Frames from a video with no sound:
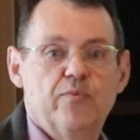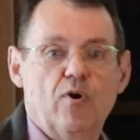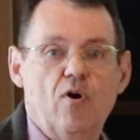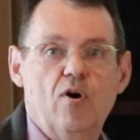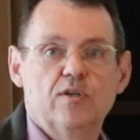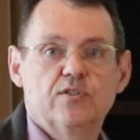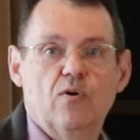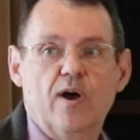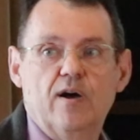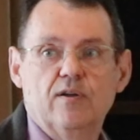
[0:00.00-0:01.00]
They're
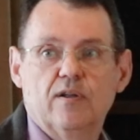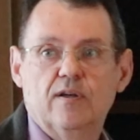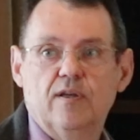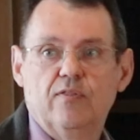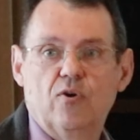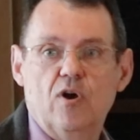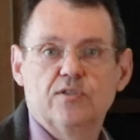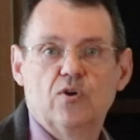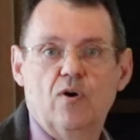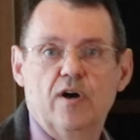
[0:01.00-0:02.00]
also
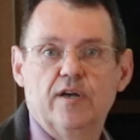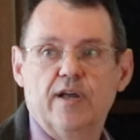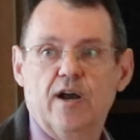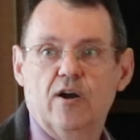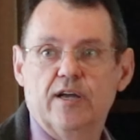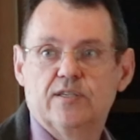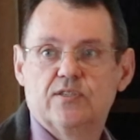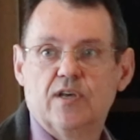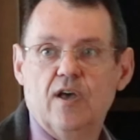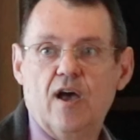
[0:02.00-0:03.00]
on Eric's